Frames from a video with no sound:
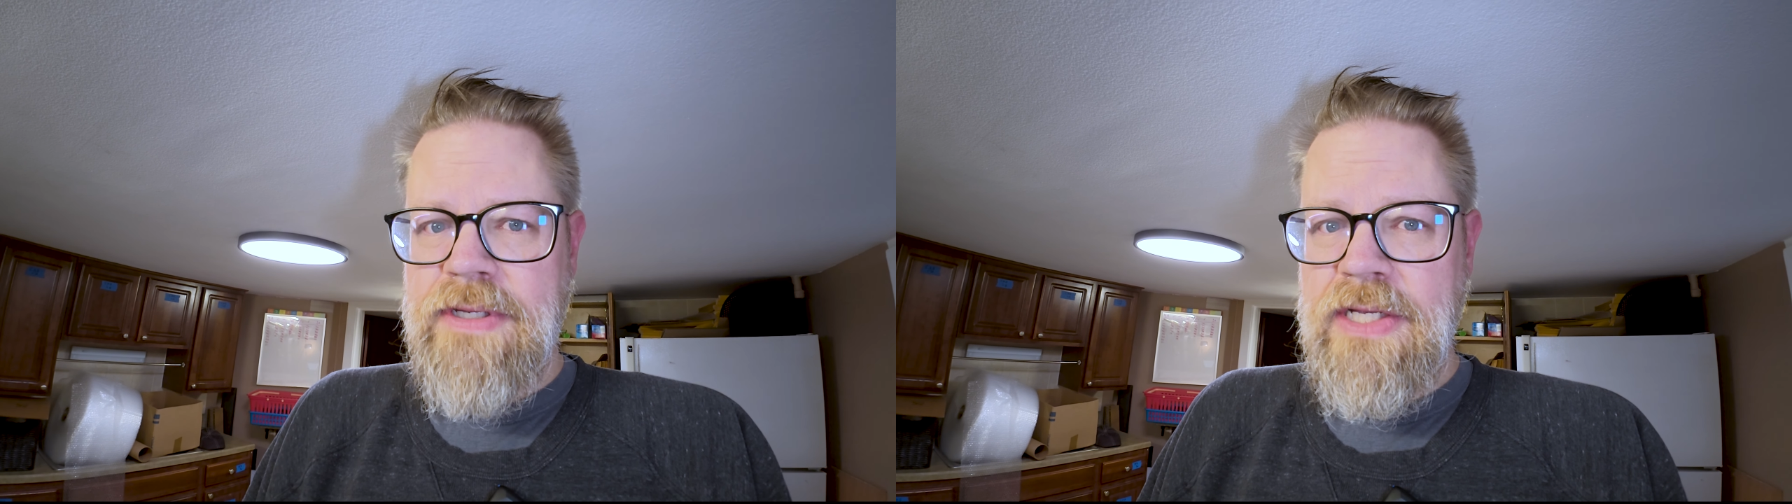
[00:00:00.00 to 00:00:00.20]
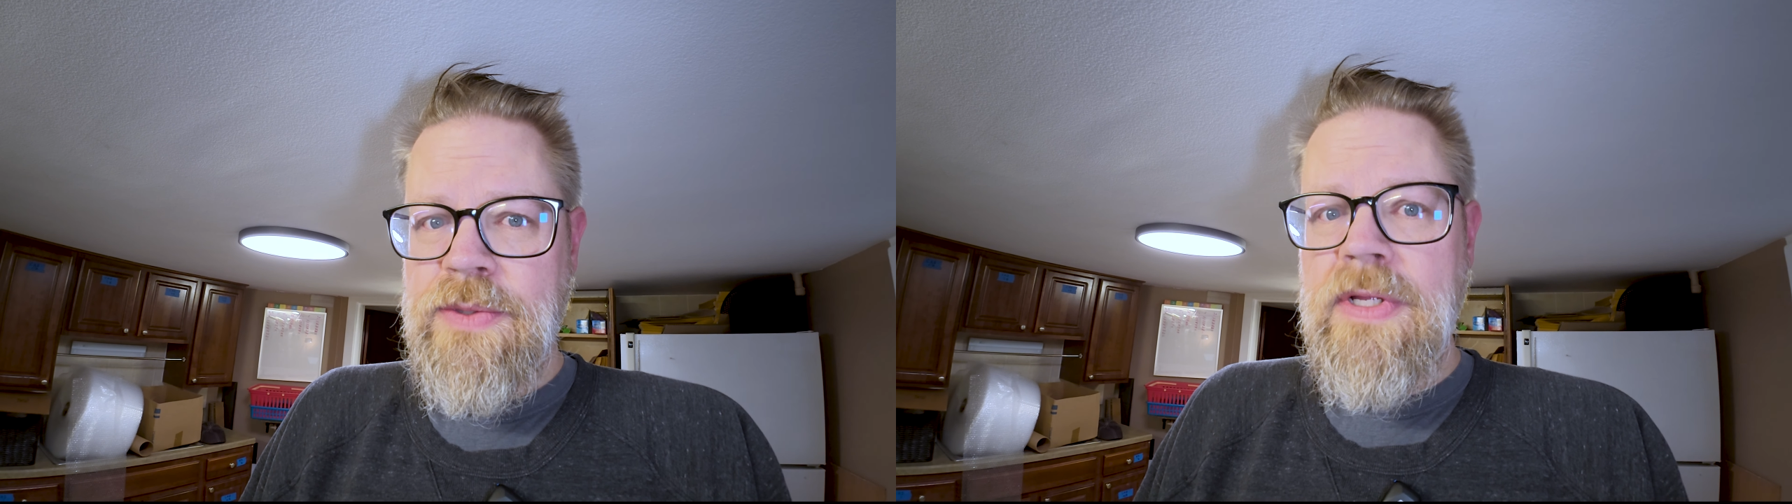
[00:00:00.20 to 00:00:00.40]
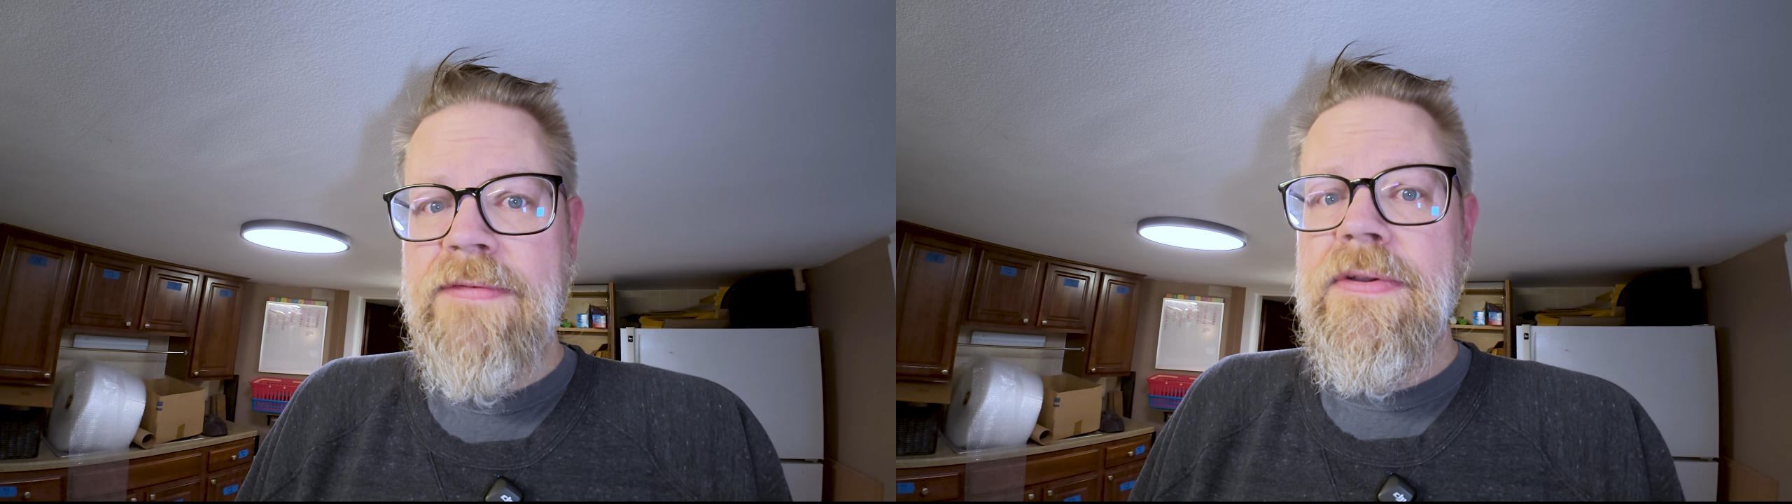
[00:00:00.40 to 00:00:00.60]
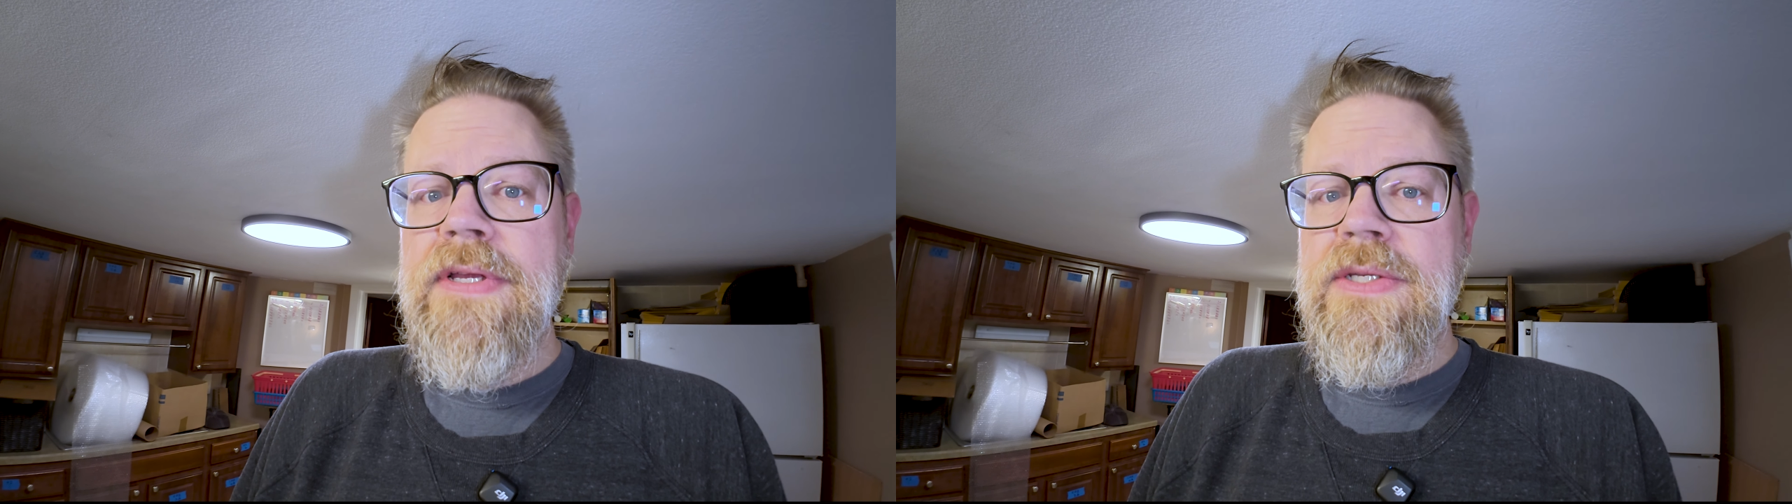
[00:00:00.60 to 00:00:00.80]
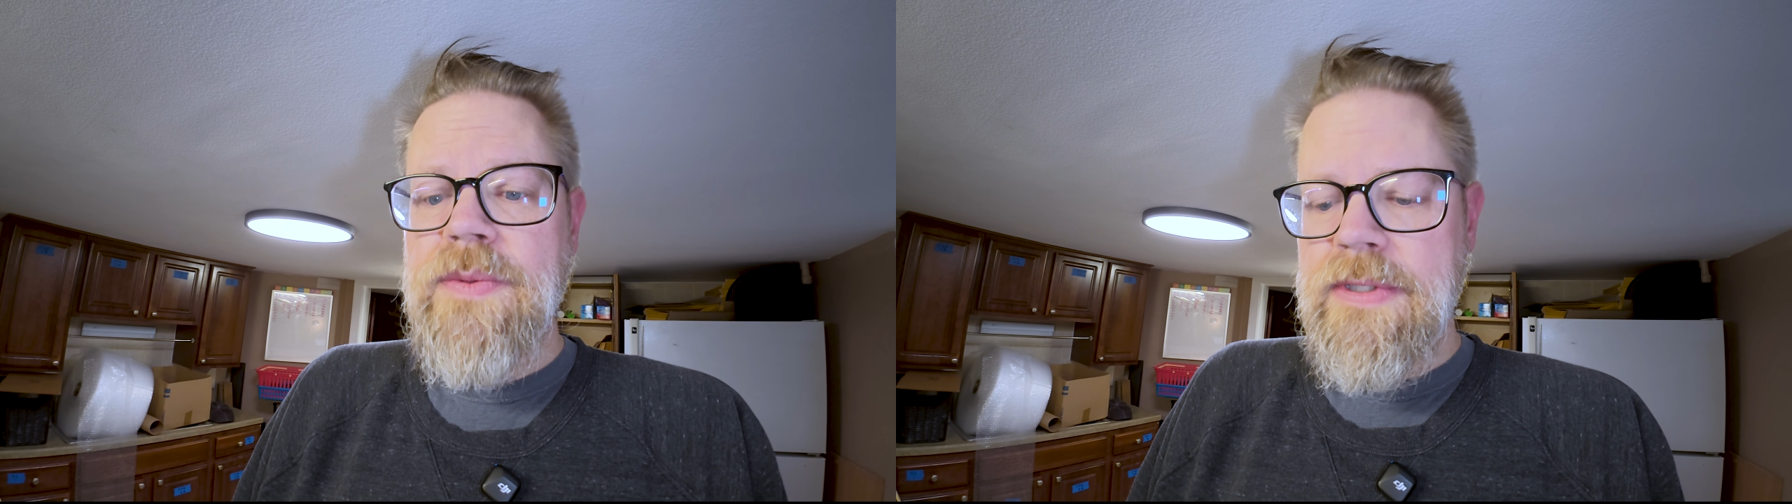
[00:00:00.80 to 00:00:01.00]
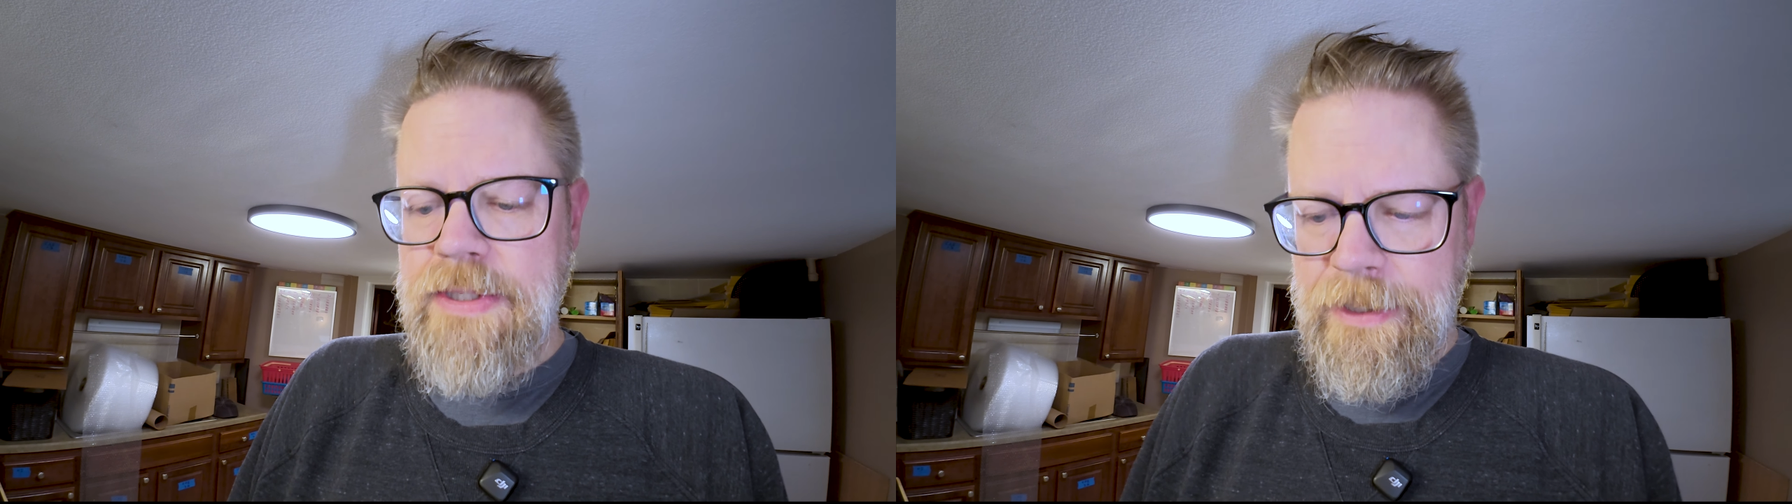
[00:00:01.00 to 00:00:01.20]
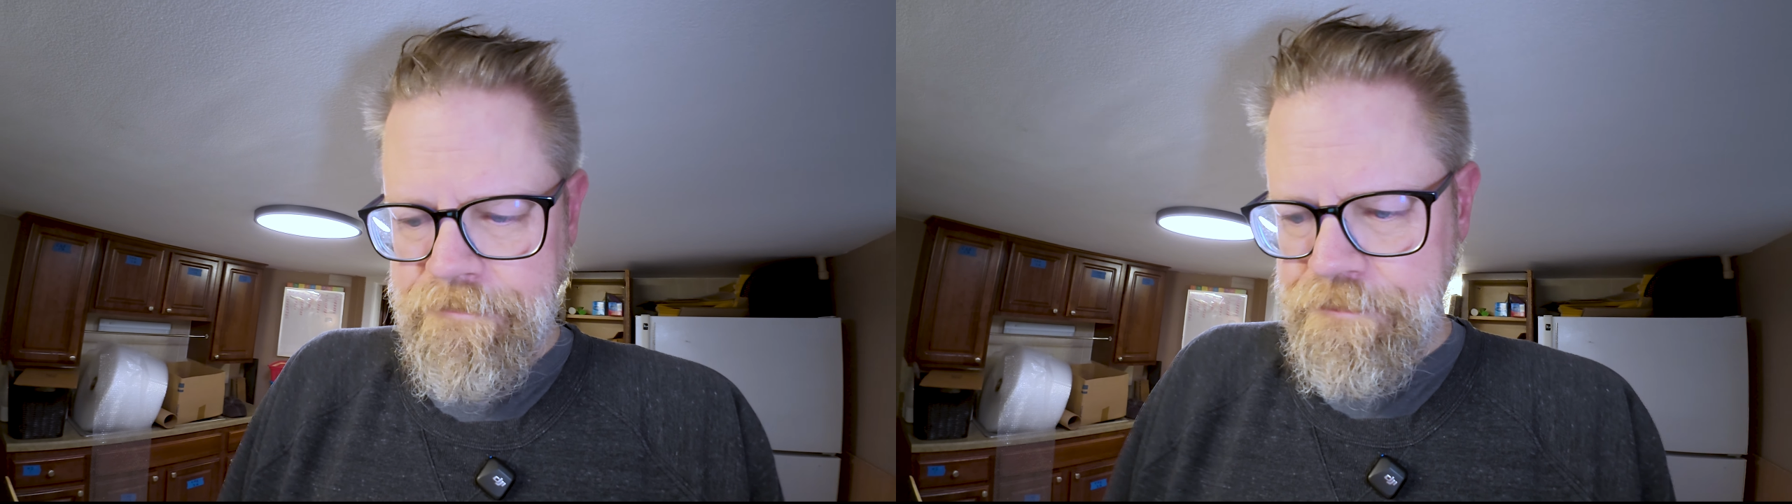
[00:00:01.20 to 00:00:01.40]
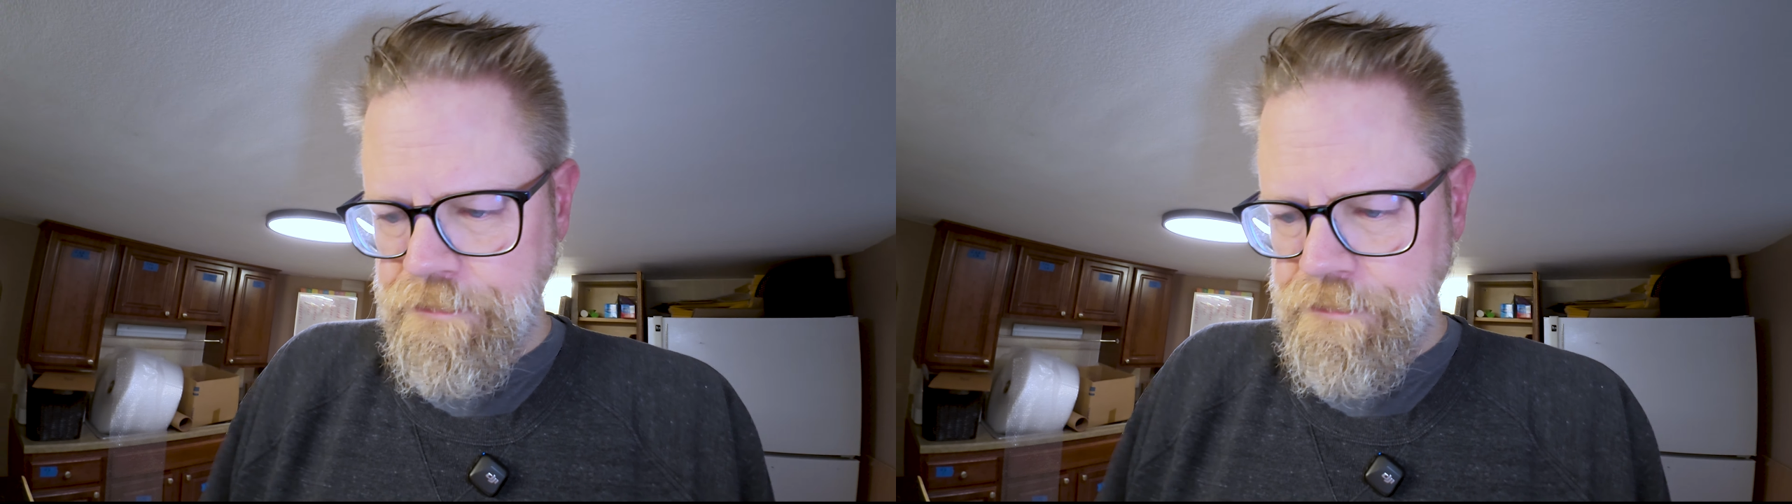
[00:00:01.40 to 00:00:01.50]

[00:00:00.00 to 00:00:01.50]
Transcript: schedule after this. We'll see.